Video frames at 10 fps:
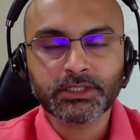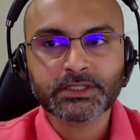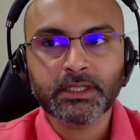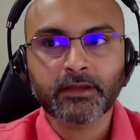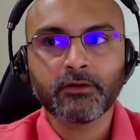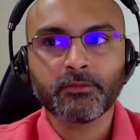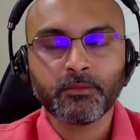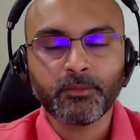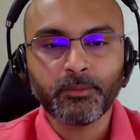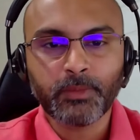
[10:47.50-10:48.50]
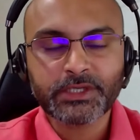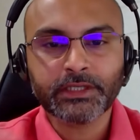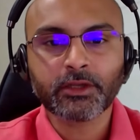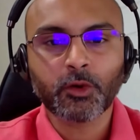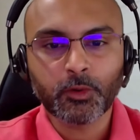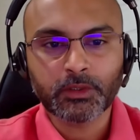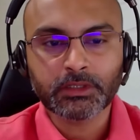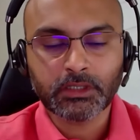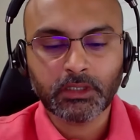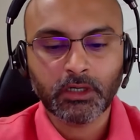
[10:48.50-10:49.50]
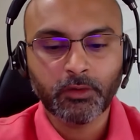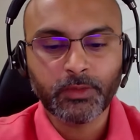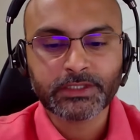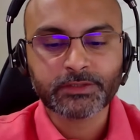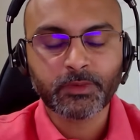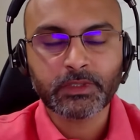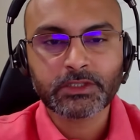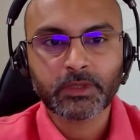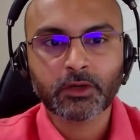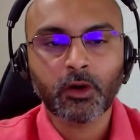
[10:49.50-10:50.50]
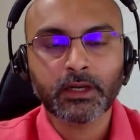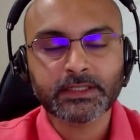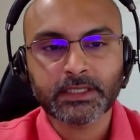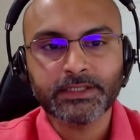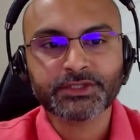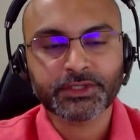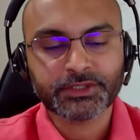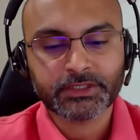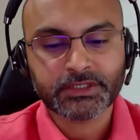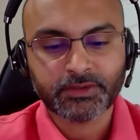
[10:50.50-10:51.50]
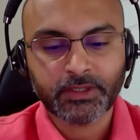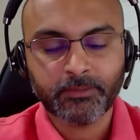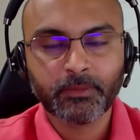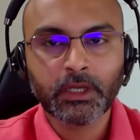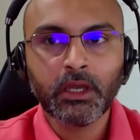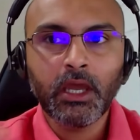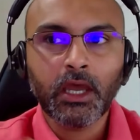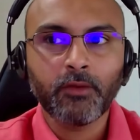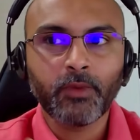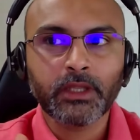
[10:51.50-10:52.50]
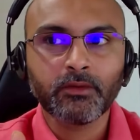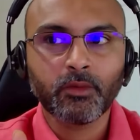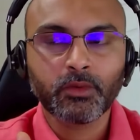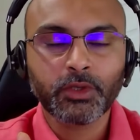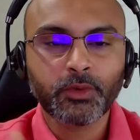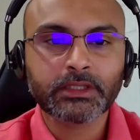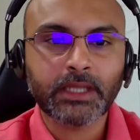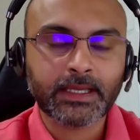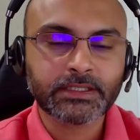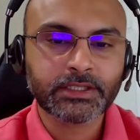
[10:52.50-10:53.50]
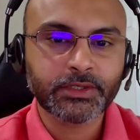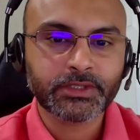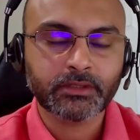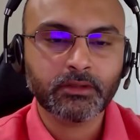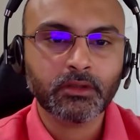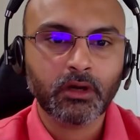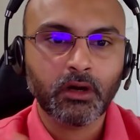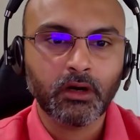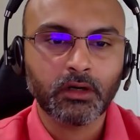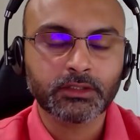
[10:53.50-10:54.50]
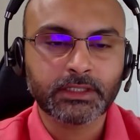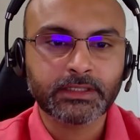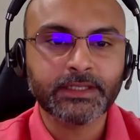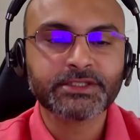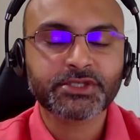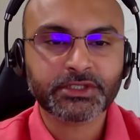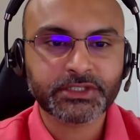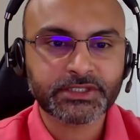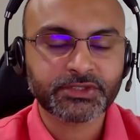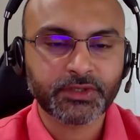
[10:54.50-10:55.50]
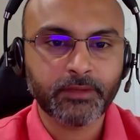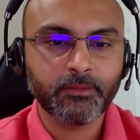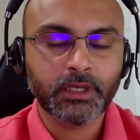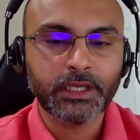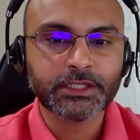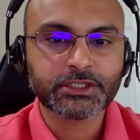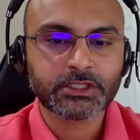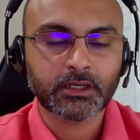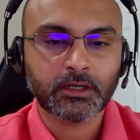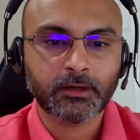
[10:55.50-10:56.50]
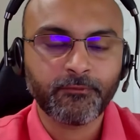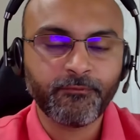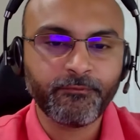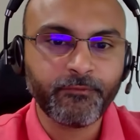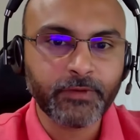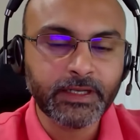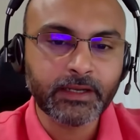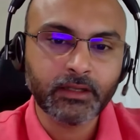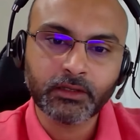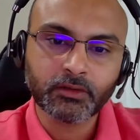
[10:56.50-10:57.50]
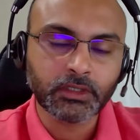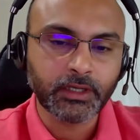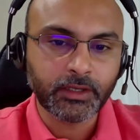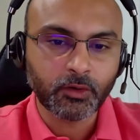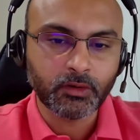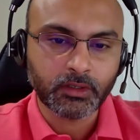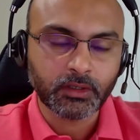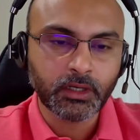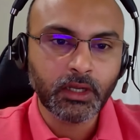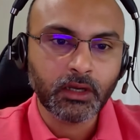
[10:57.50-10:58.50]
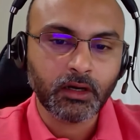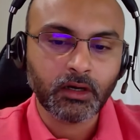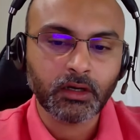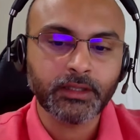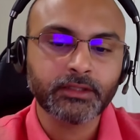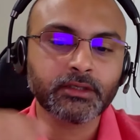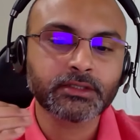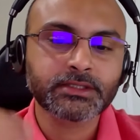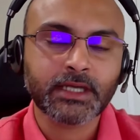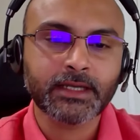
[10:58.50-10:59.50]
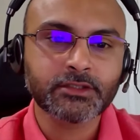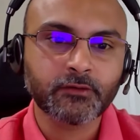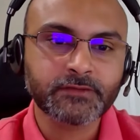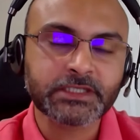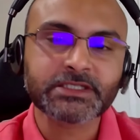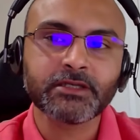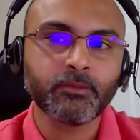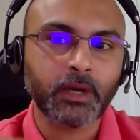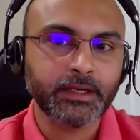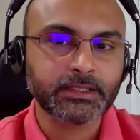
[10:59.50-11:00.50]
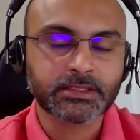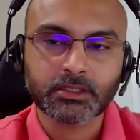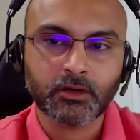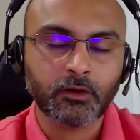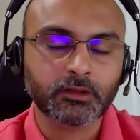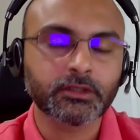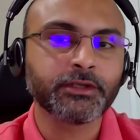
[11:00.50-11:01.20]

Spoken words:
just like a machine code, which we called as an instruction stream. And when during the execution, that instruction stream is fed into the decoder in the size of 16 bytes or